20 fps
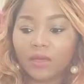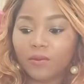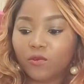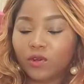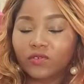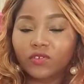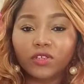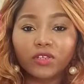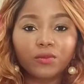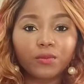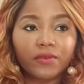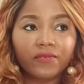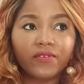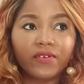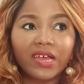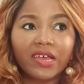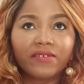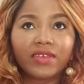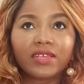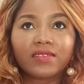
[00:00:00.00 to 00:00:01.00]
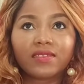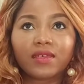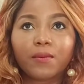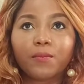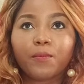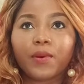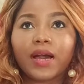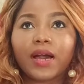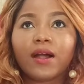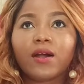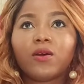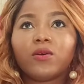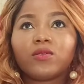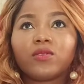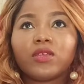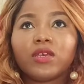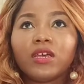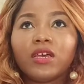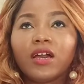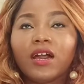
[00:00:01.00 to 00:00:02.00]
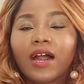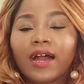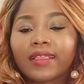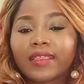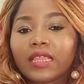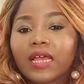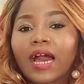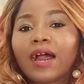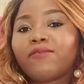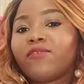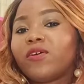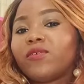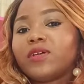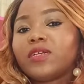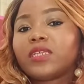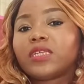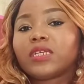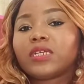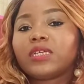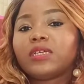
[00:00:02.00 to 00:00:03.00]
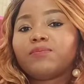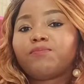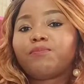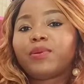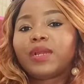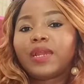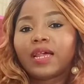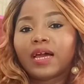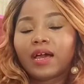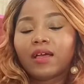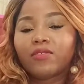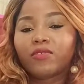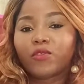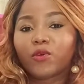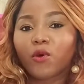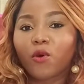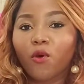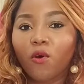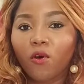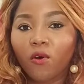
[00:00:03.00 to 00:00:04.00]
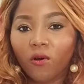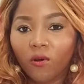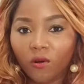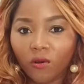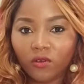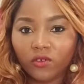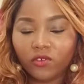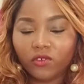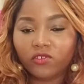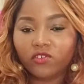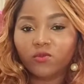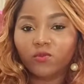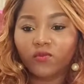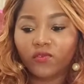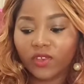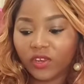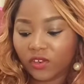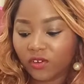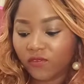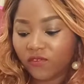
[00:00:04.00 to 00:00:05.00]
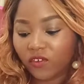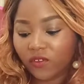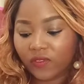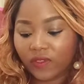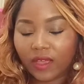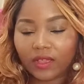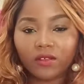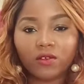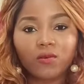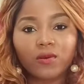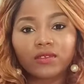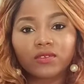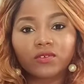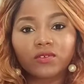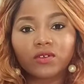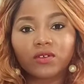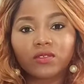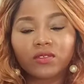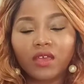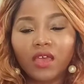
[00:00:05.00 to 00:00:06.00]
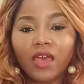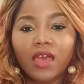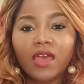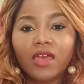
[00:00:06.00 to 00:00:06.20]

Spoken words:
Question number 5 is about, I've already planned the whole YouTube video for that question.